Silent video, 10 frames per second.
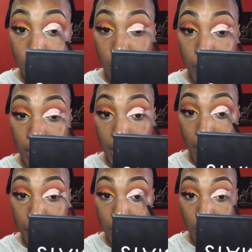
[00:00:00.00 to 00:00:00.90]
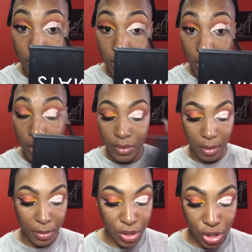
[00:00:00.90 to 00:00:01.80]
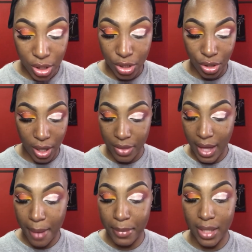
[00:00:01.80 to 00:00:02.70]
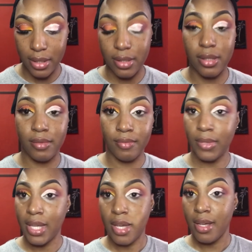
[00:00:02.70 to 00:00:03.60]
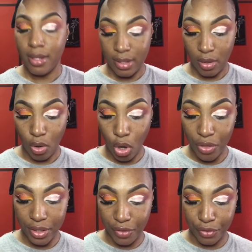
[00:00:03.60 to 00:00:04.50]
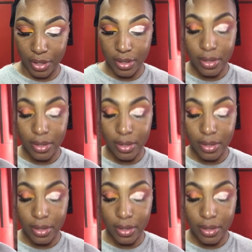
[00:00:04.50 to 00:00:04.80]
to make application of it much easier, and that makes all the difference.